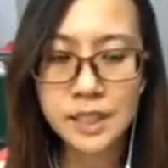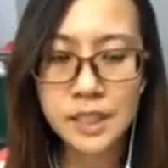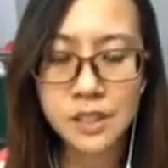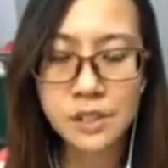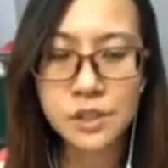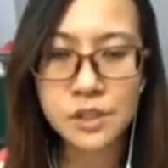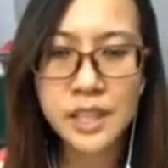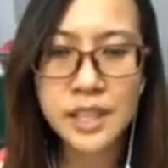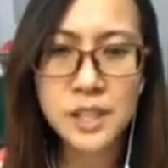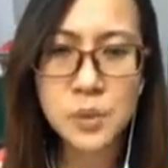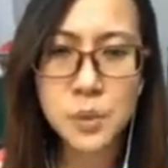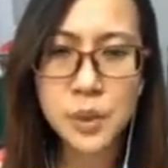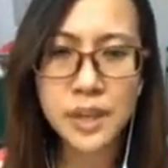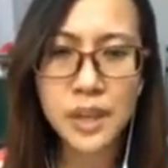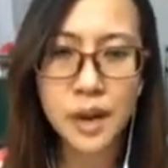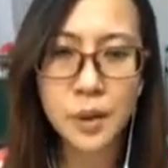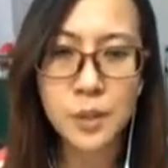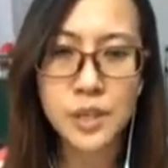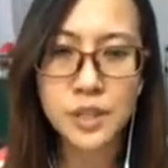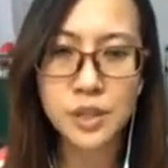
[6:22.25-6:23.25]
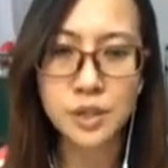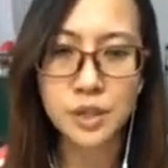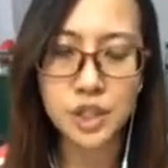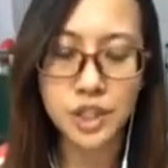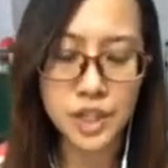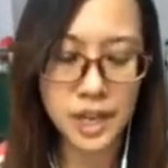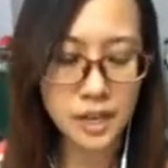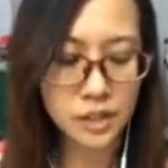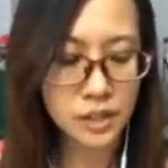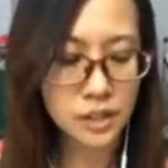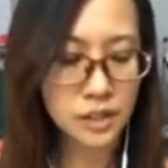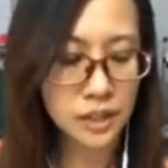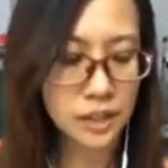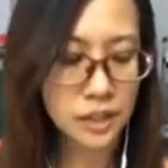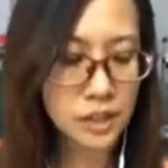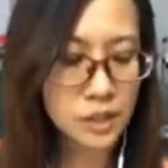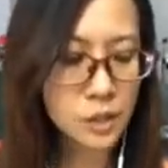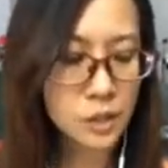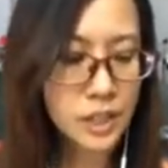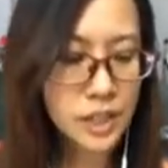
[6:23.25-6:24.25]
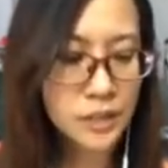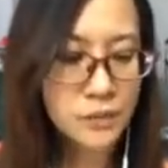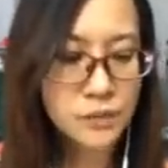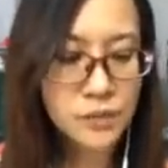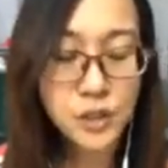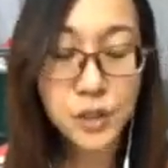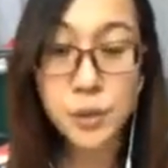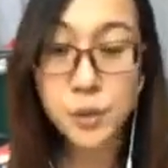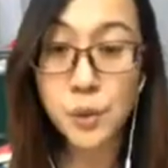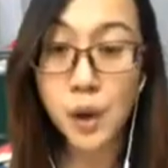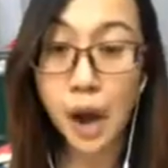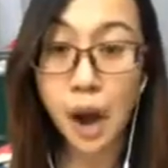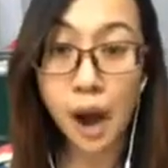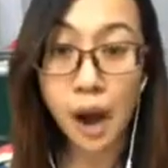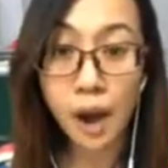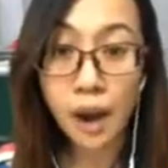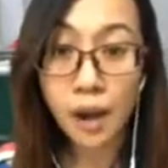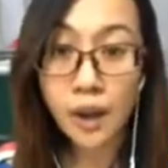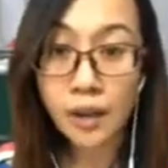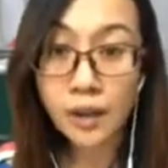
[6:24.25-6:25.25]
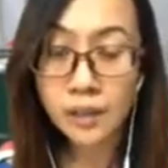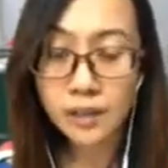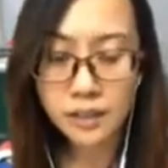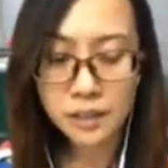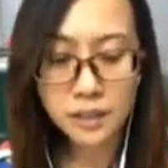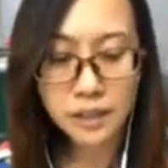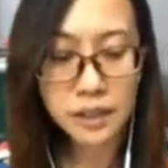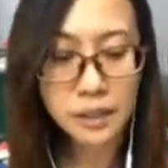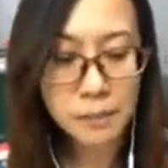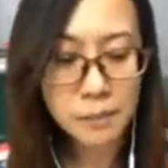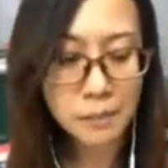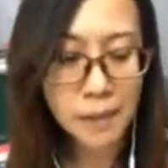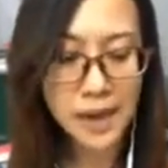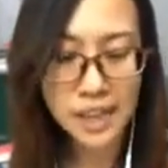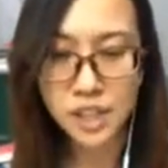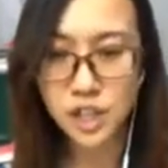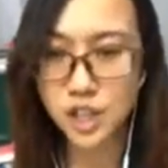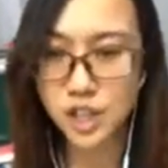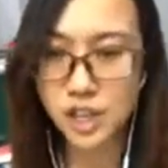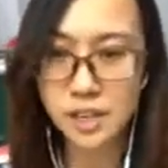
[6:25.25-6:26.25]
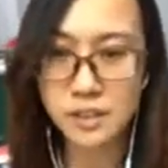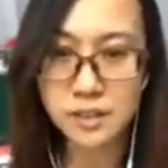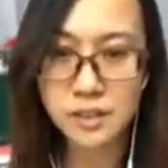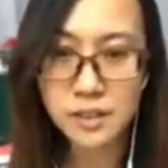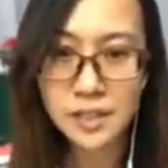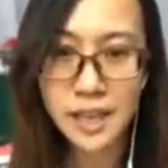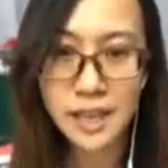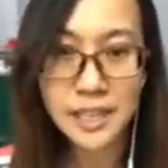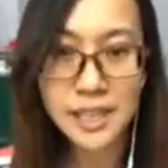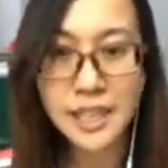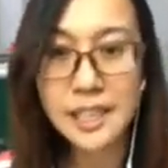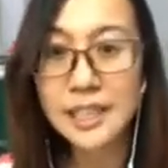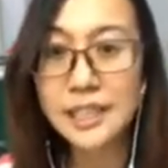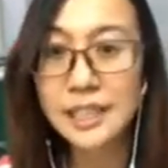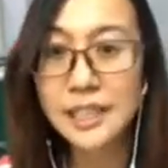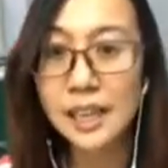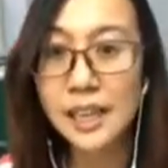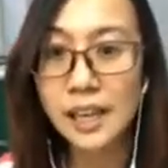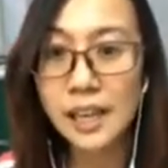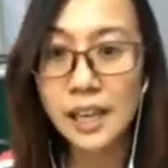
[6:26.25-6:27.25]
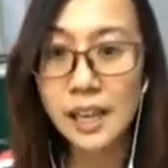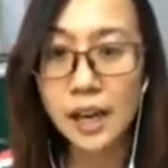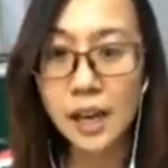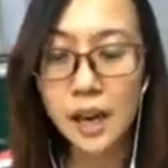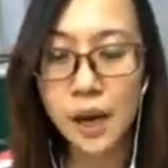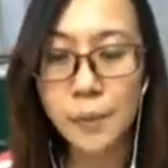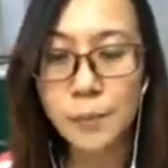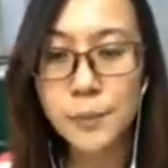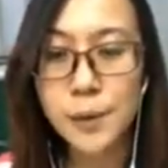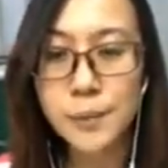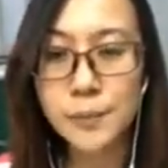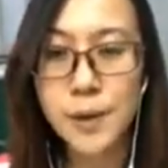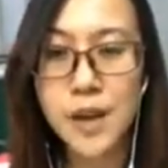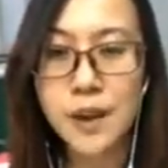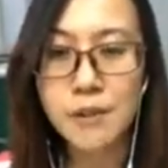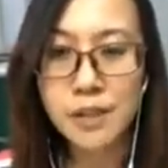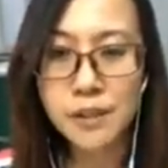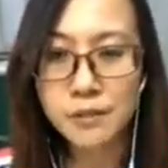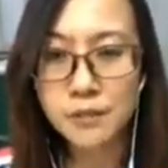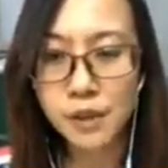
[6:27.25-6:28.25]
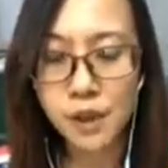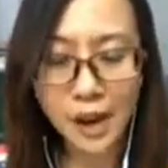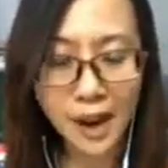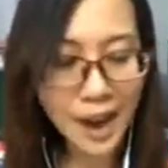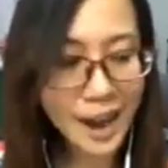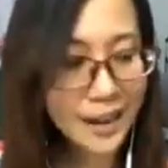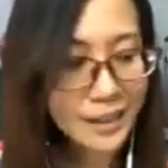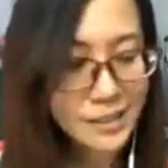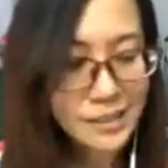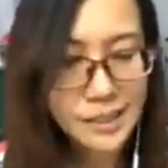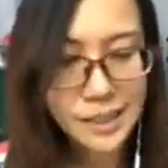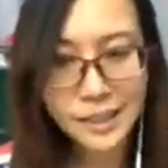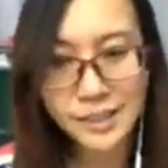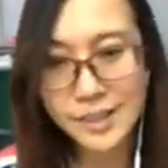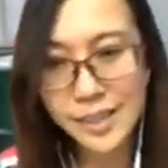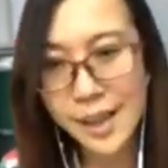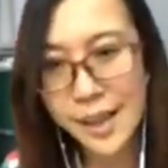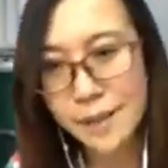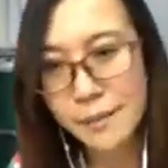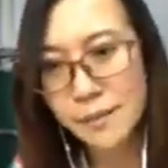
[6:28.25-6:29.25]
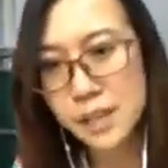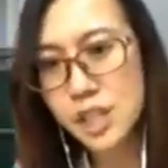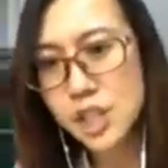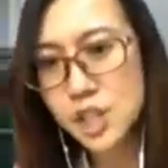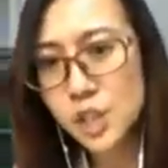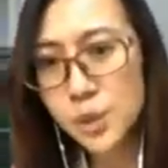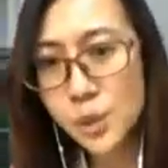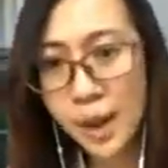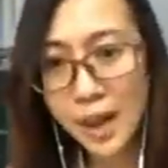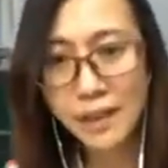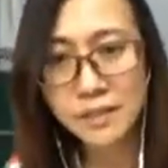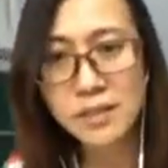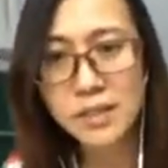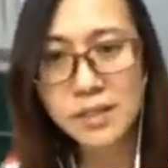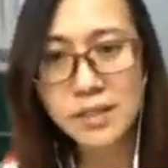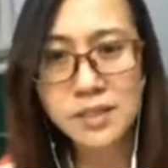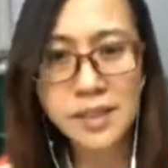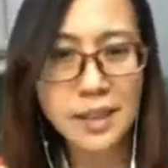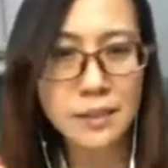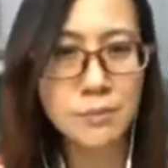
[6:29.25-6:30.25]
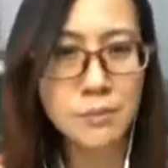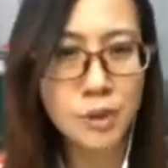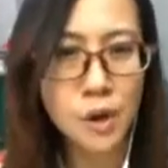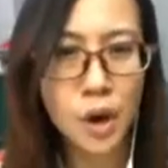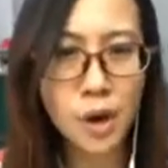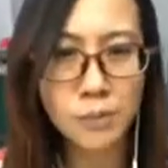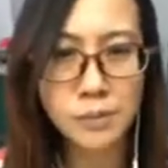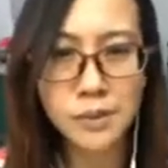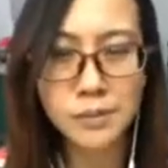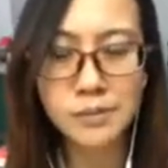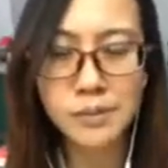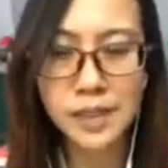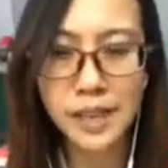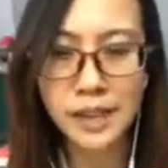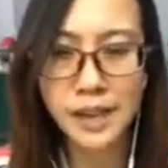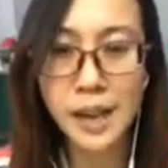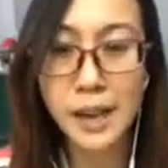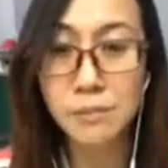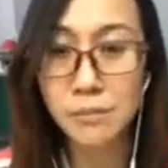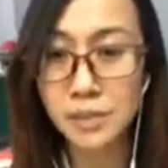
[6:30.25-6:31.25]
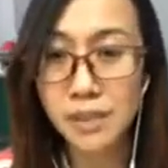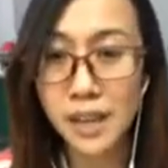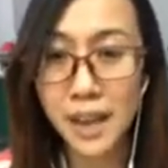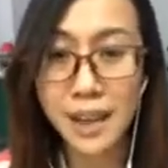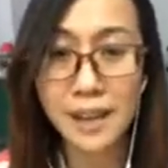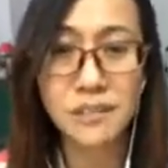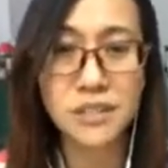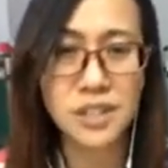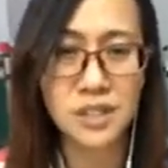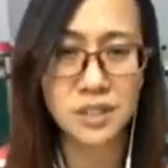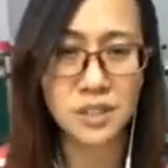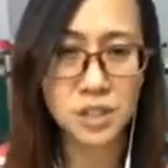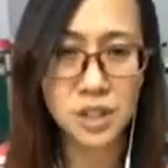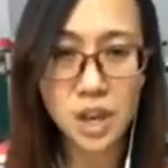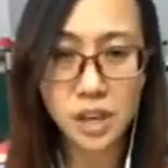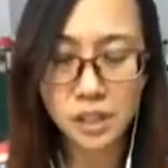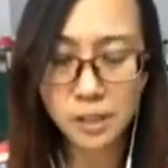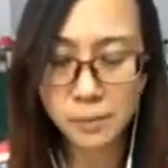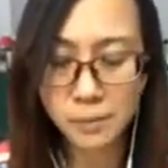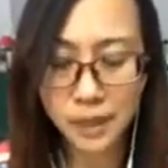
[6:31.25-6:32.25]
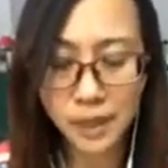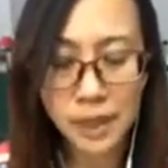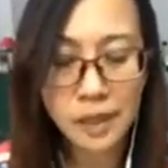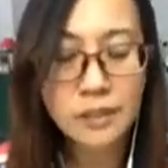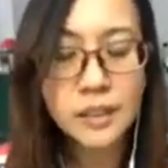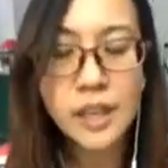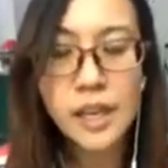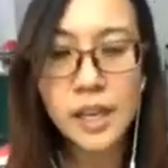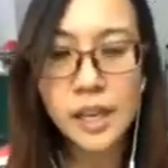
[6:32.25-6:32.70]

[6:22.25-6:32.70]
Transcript: So that's what I want to share today. So if you are by chance preparing for IELTS exam and you have the same problem that I have just talked about,